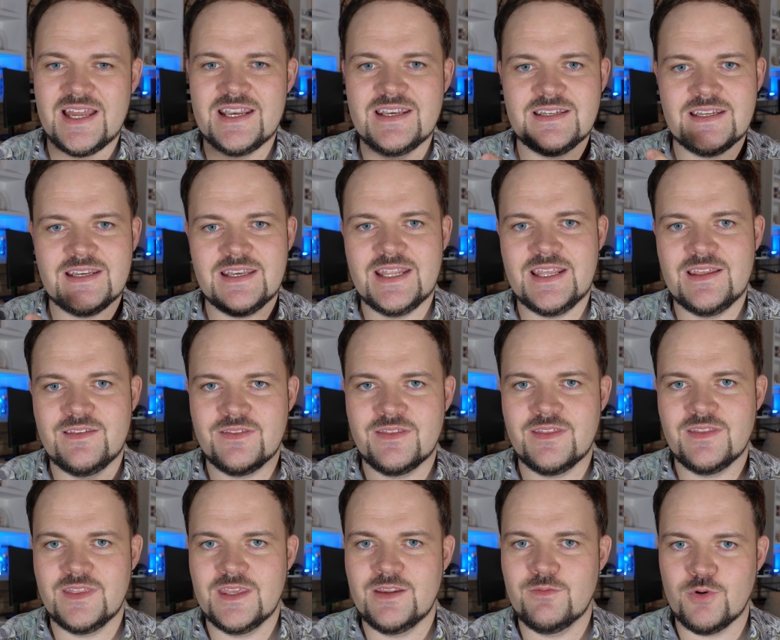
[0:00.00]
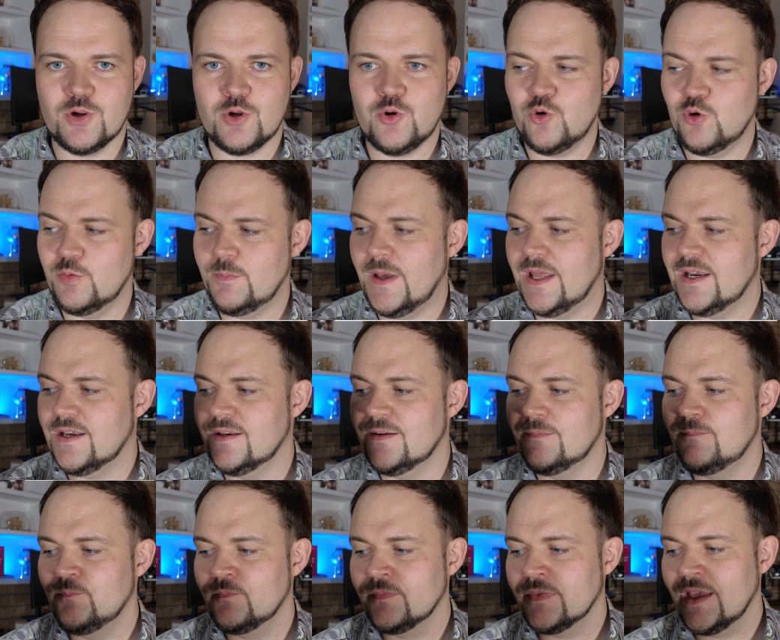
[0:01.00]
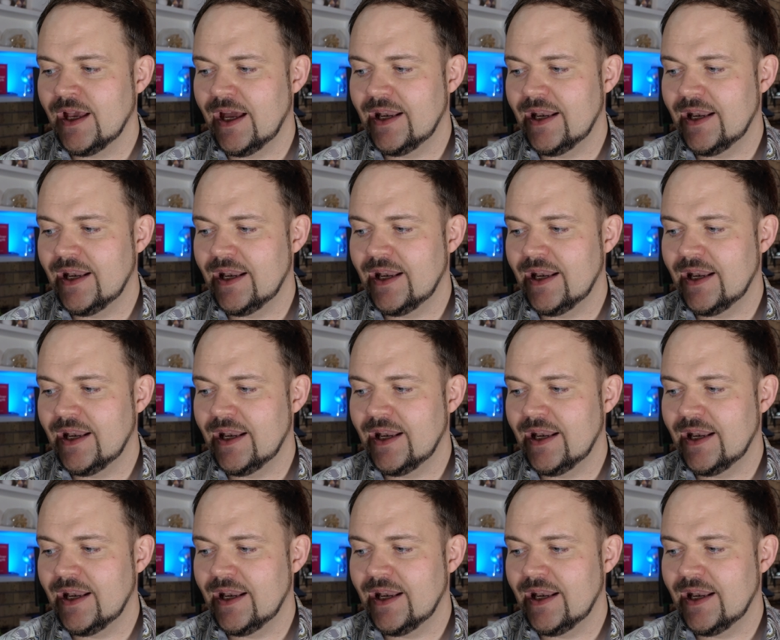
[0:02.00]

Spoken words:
underneath the record button,